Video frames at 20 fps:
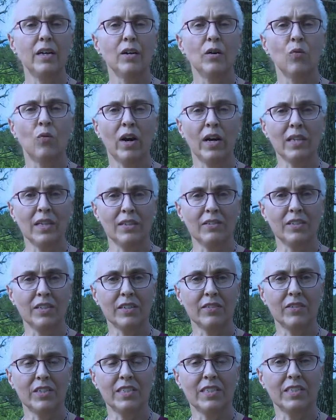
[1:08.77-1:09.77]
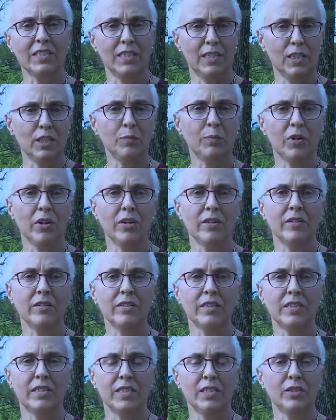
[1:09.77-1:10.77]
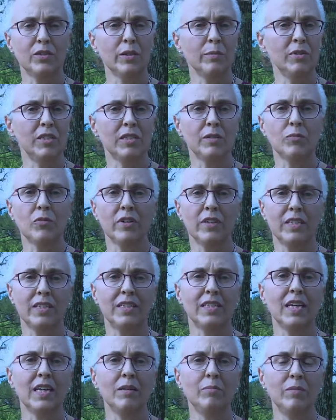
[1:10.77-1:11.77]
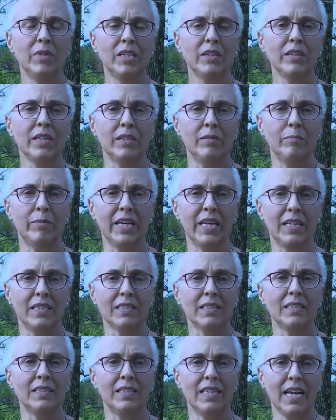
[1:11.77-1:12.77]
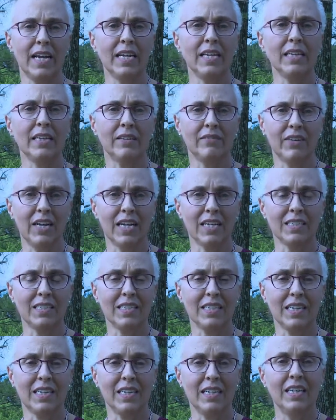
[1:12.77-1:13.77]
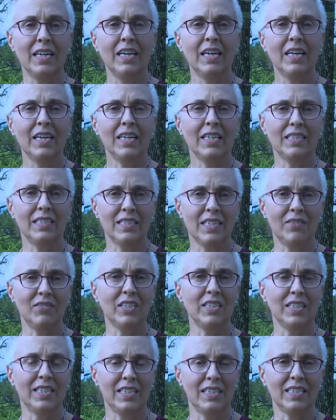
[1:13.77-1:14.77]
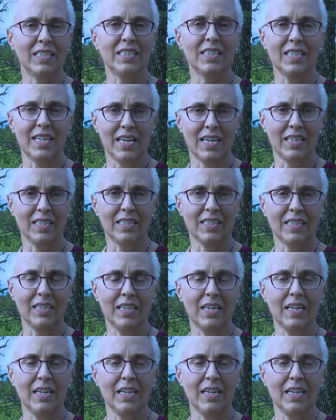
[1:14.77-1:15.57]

Wildlife Services and its partners distributes more than 10 million baits containing the vaccine in 17 states.